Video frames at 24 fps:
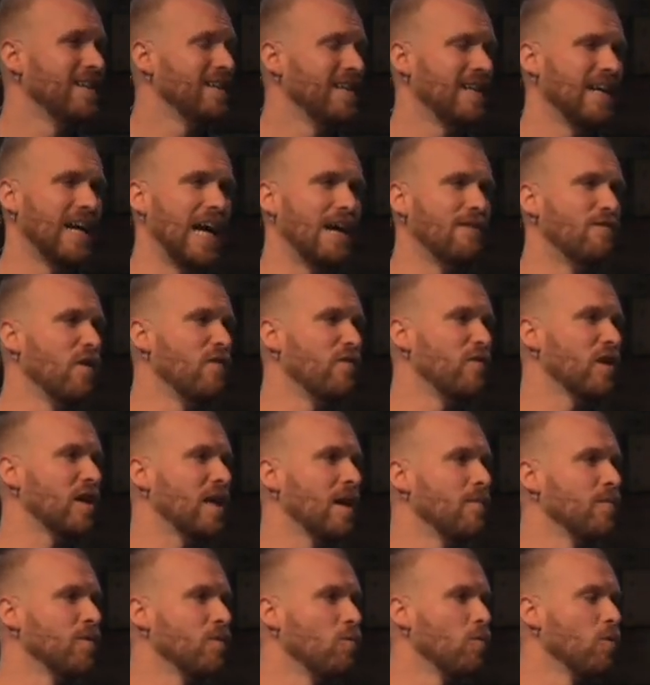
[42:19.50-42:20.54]
I have
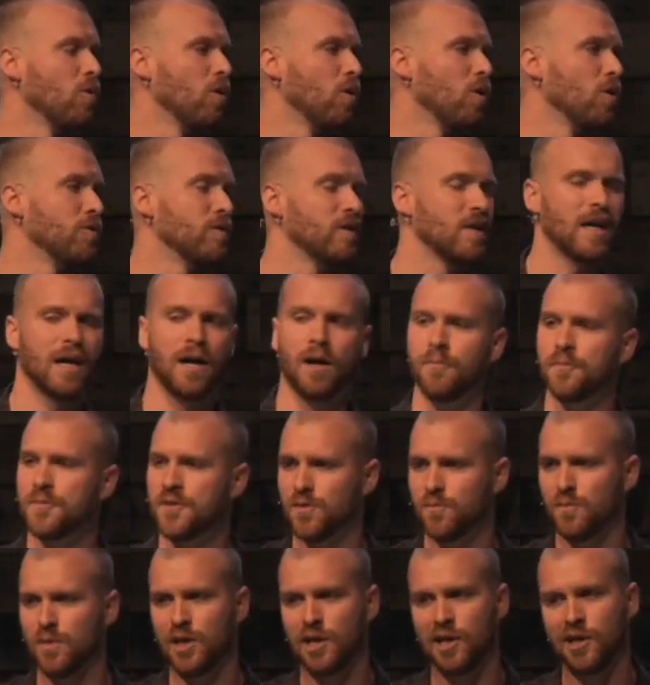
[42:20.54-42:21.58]
overcome the world. Come to
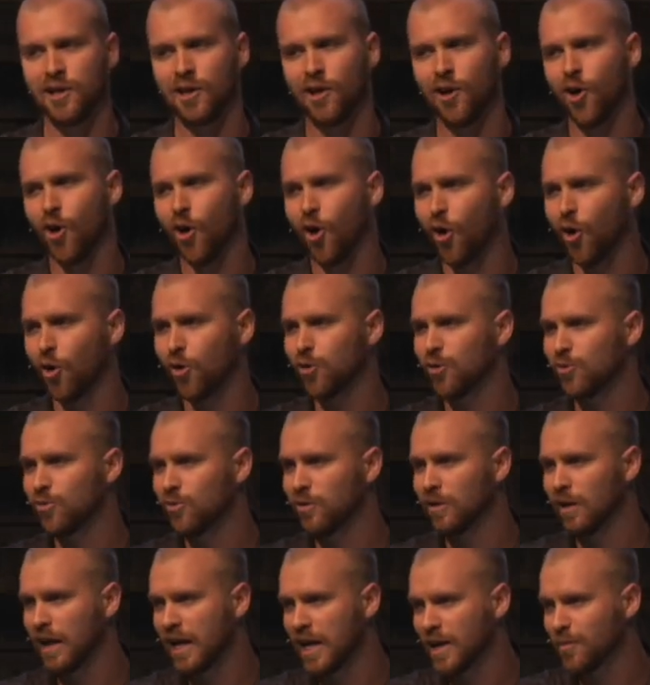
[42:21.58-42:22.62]
me, all who
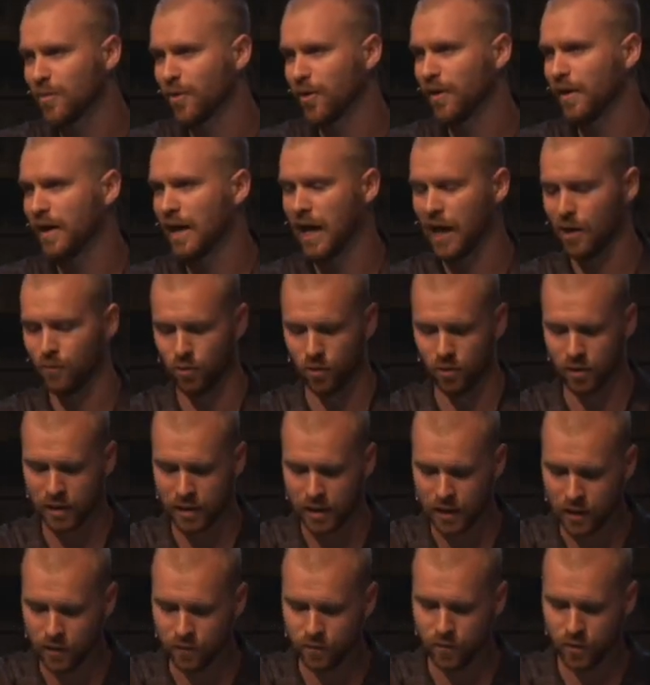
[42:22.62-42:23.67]
labor, and I will
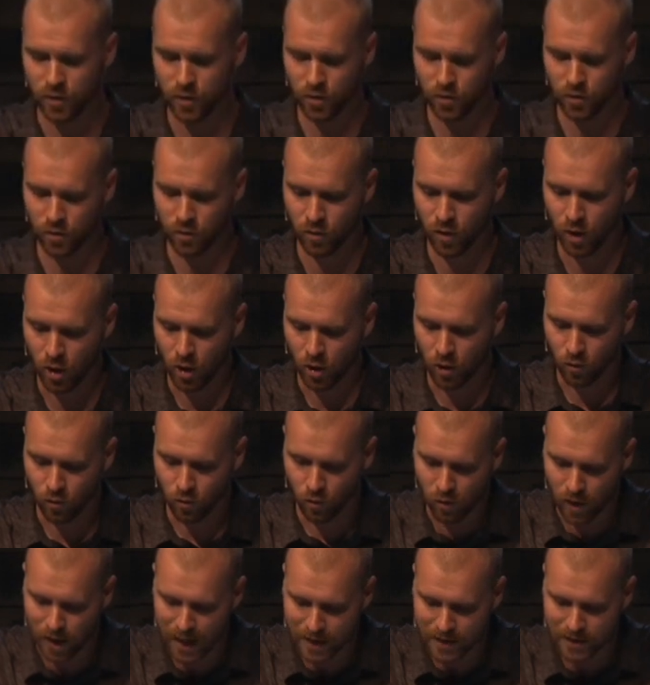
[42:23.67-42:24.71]
give you
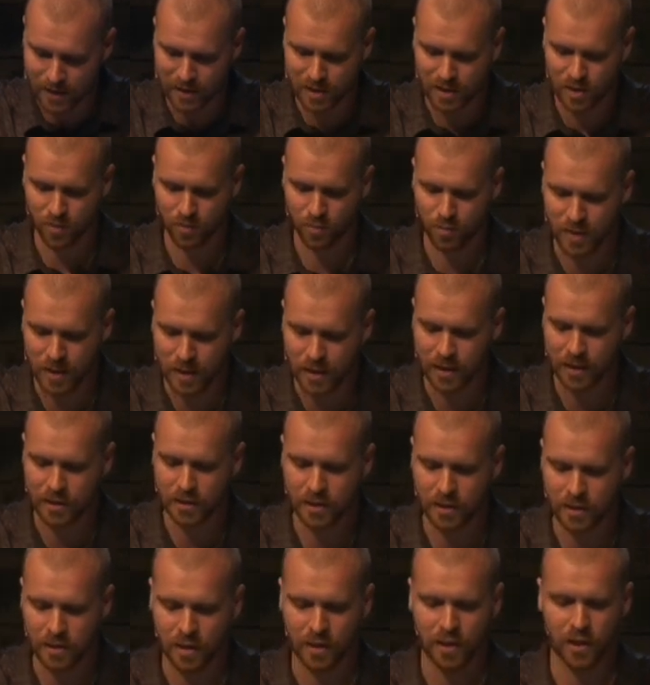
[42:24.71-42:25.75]
rest. Be
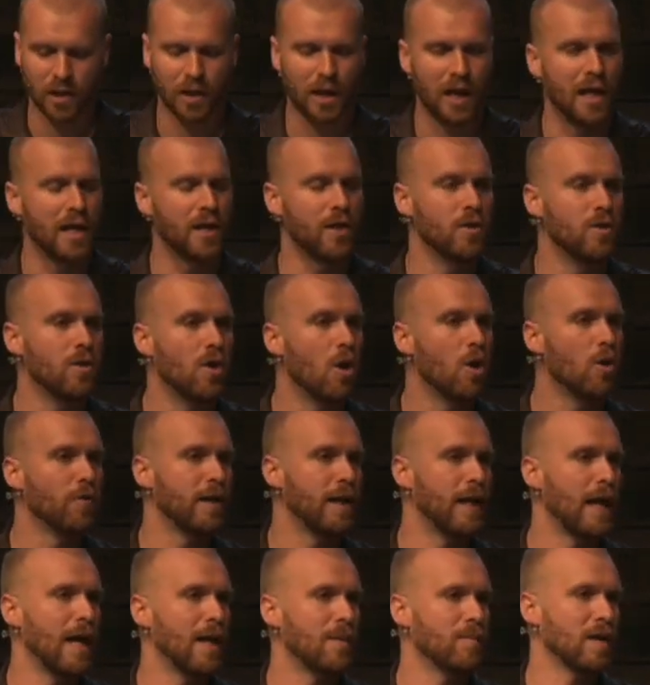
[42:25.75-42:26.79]
still and know
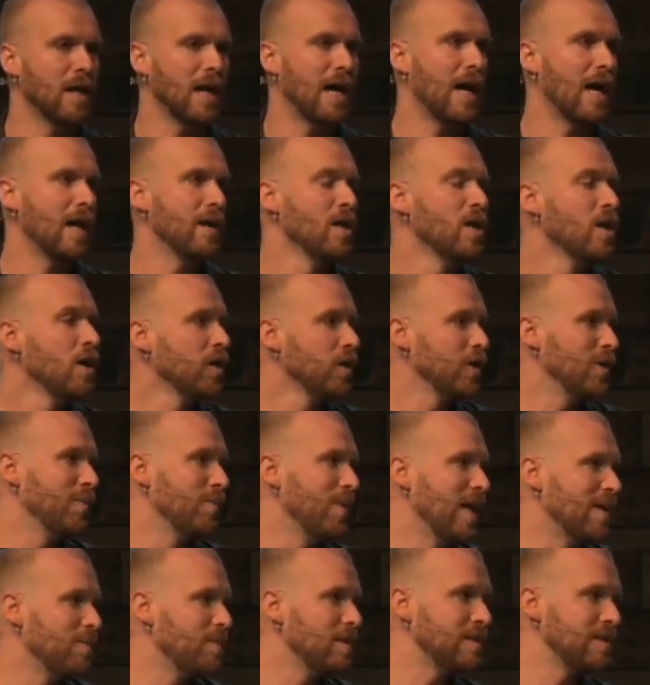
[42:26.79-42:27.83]
that I am God. Your
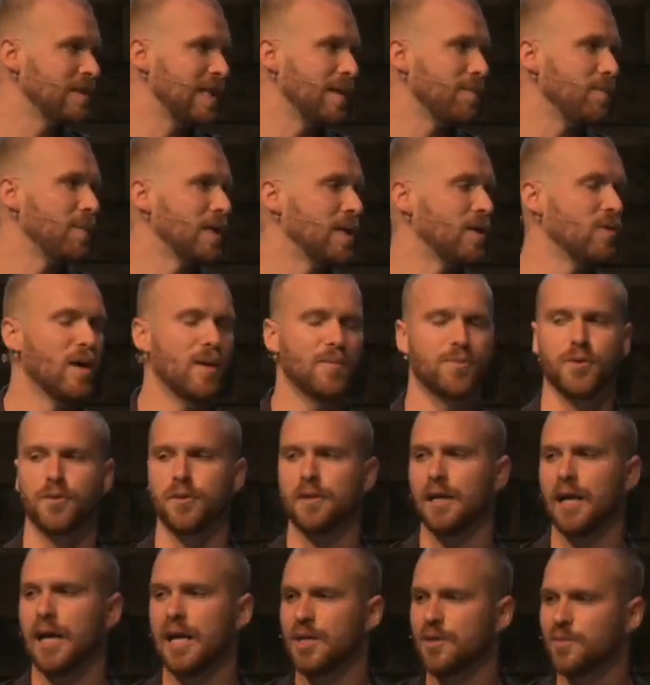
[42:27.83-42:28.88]
baby's keeping you up through
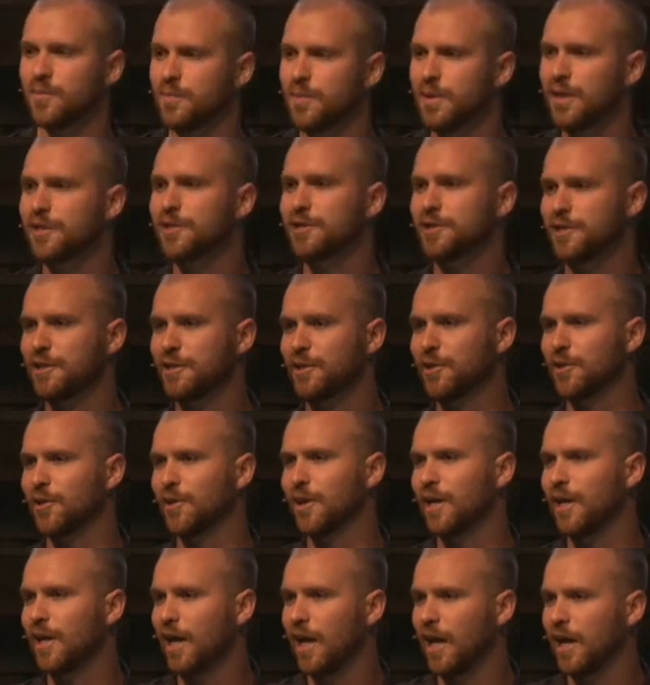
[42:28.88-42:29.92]
the night. Be still
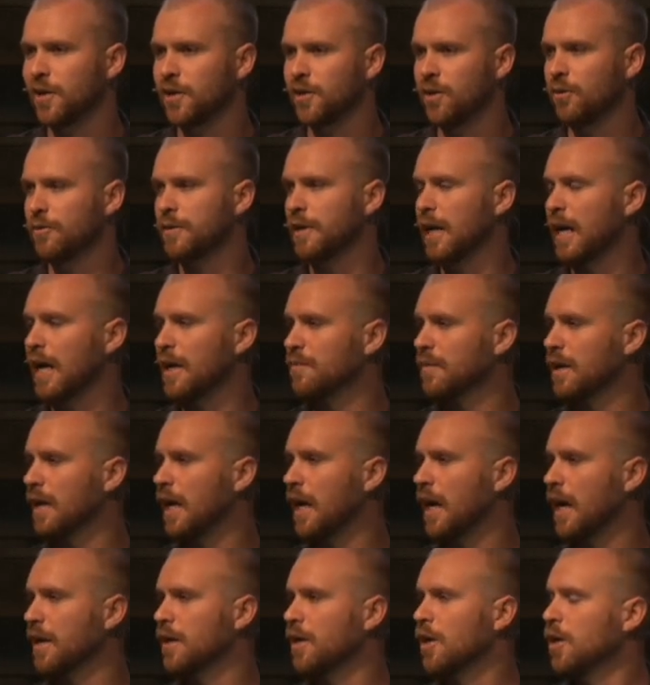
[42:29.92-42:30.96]
and know that I am
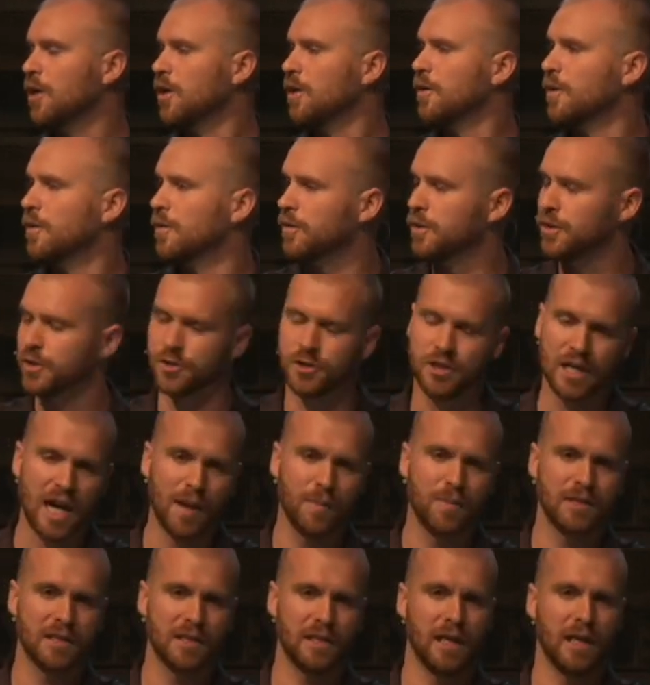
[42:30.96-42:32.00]
God. Your
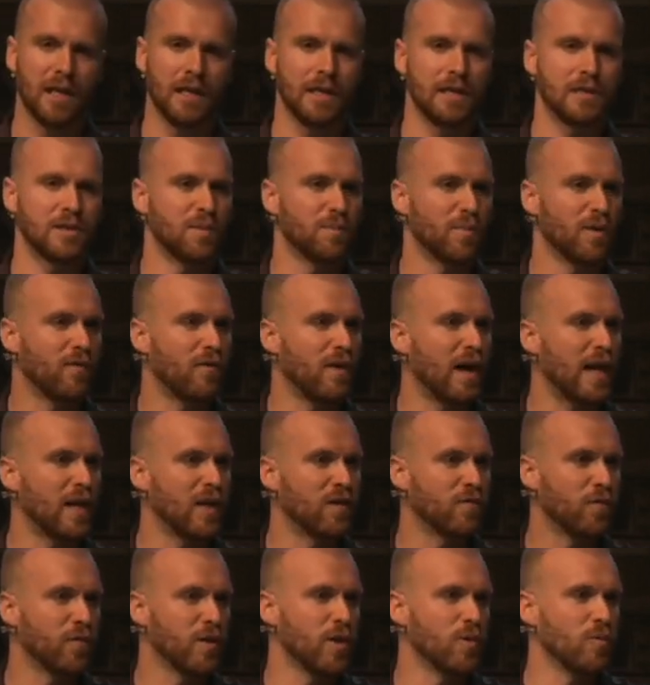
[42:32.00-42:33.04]
job isn't
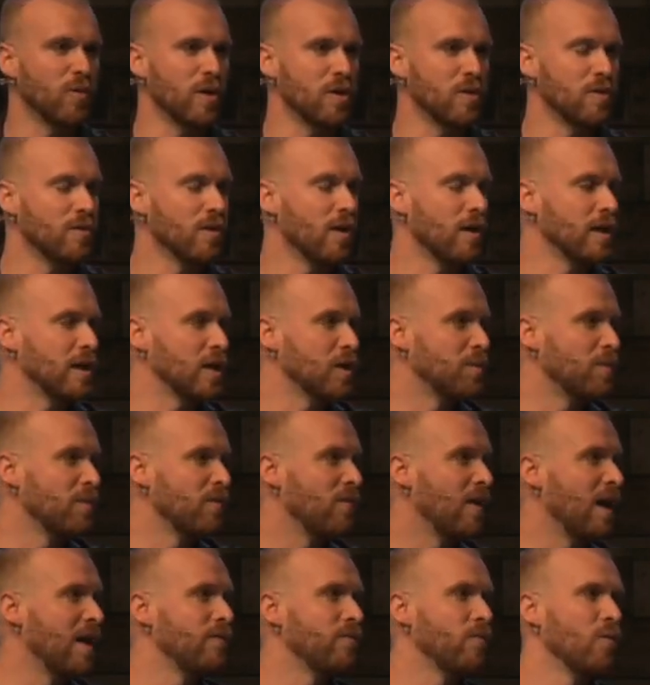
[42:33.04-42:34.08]
providing for you what you thought it could
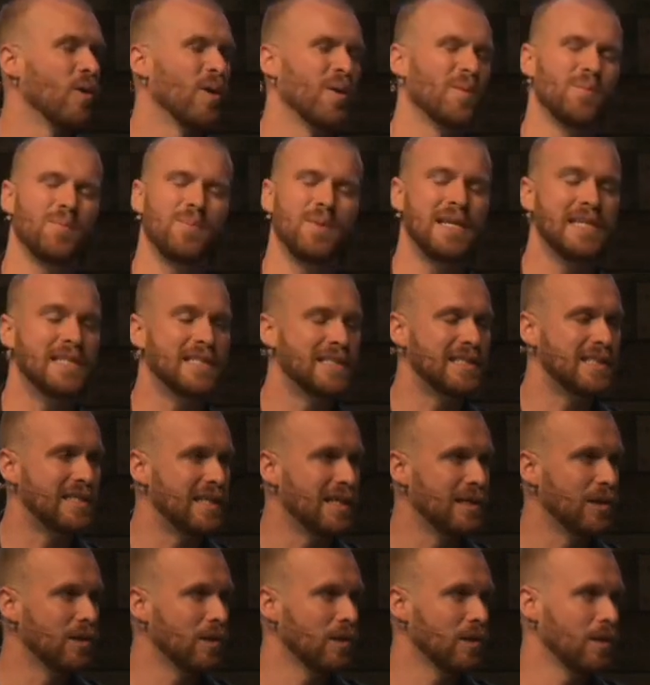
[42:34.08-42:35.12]
provide for. Be
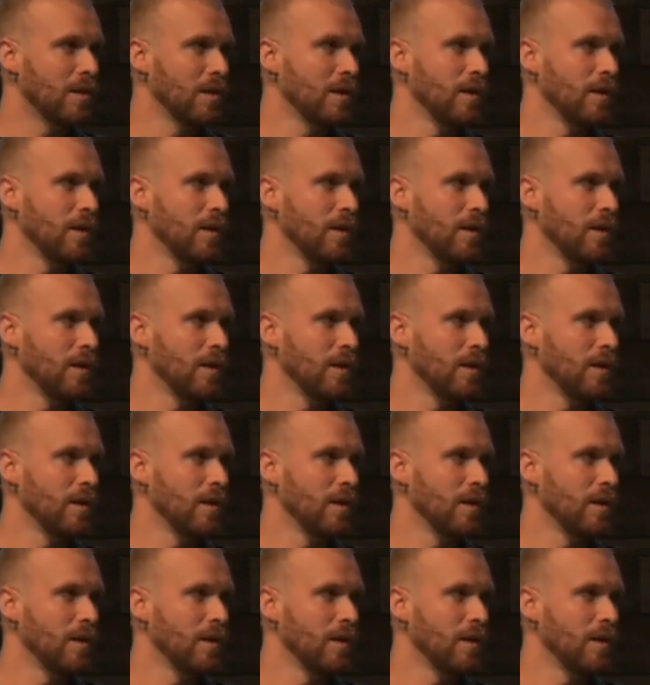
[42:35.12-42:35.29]
still.